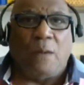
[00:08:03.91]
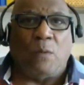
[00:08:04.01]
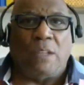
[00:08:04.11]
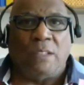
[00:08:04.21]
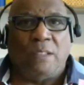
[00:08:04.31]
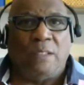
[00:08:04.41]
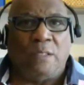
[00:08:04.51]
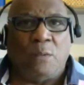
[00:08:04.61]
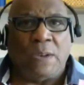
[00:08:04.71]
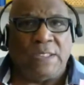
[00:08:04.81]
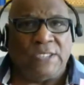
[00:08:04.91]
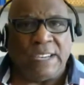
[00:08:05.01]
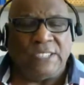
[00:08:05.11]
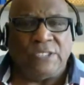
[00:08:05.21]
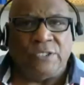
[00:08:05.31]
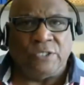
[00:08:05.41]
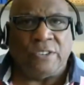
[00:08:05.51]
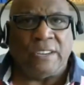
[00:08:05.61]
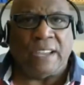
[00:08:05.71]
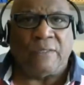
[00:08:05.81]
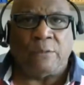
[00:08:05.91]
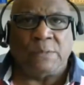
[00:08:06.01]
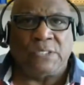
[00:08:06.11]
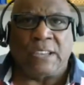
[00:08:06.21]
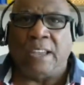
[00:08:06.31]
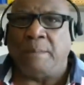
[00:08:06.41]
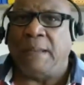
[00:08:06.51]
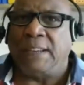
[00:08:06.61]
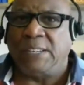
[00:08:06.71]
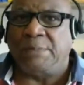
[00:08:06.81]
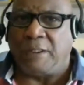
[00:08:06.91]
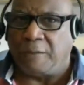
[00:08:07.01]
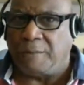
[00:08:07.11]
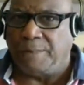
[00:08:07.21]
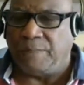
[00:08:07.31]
Well, the weather textures you can get from SkyMax Pro.